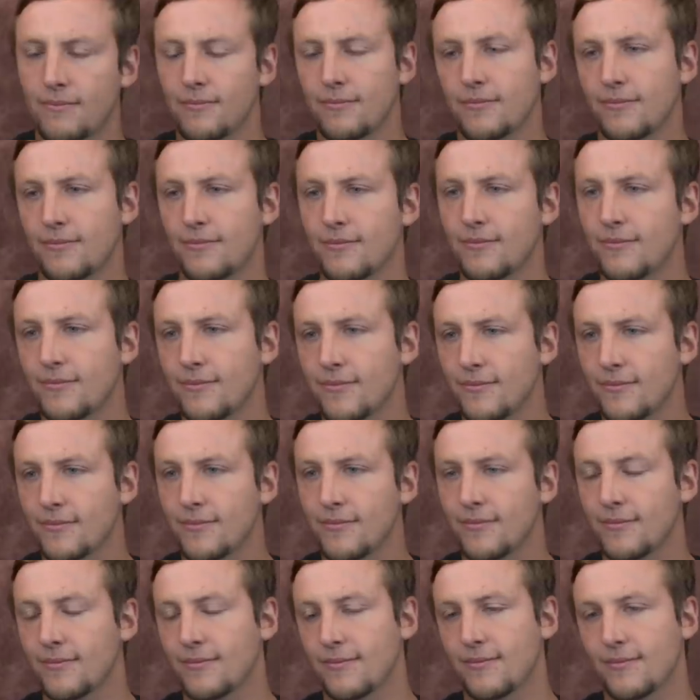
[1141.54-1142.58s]

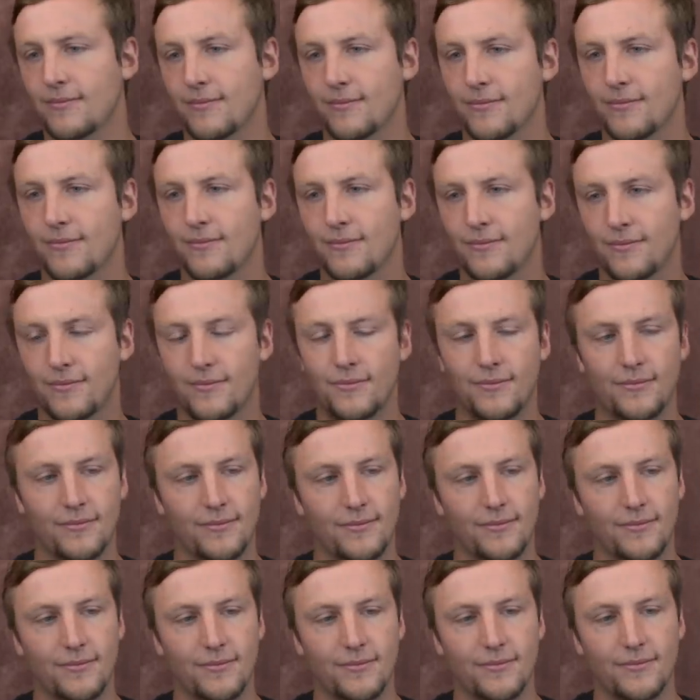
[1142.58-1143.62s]

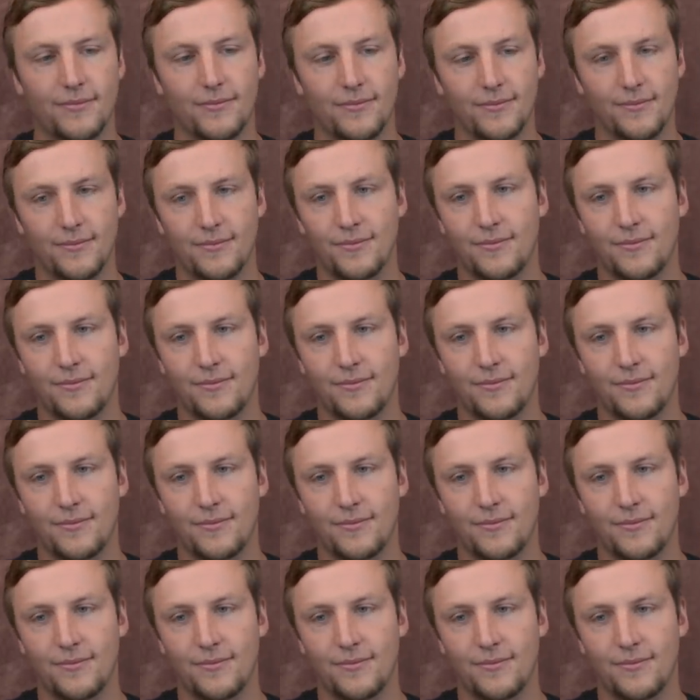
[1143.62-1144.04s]
(silent)